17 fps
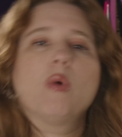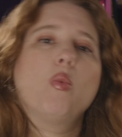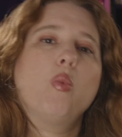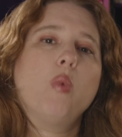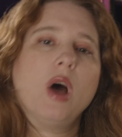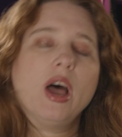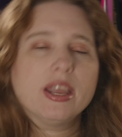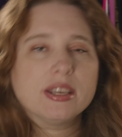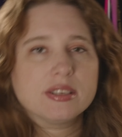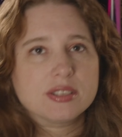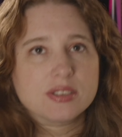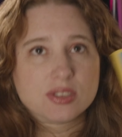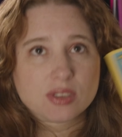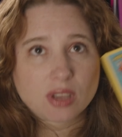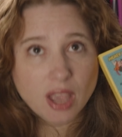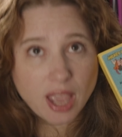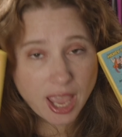
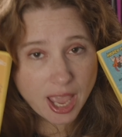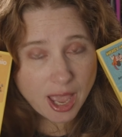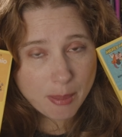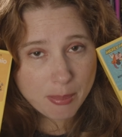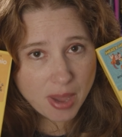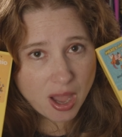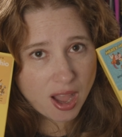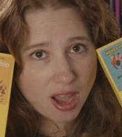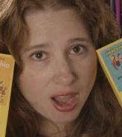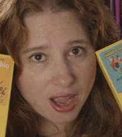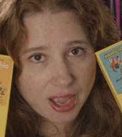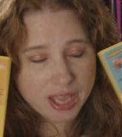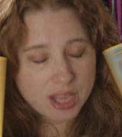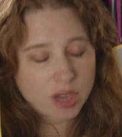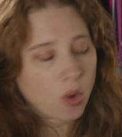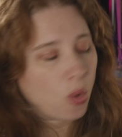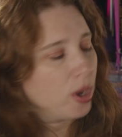what am
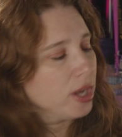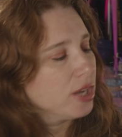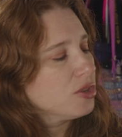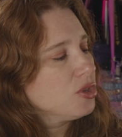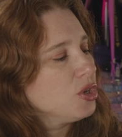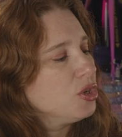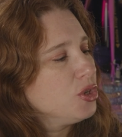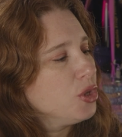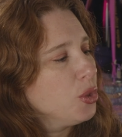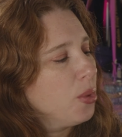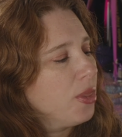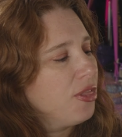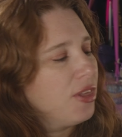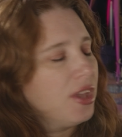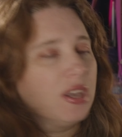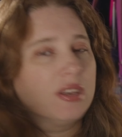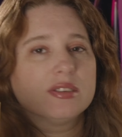I going to do
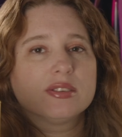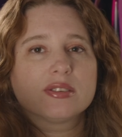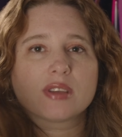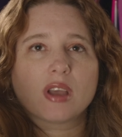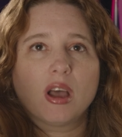with these?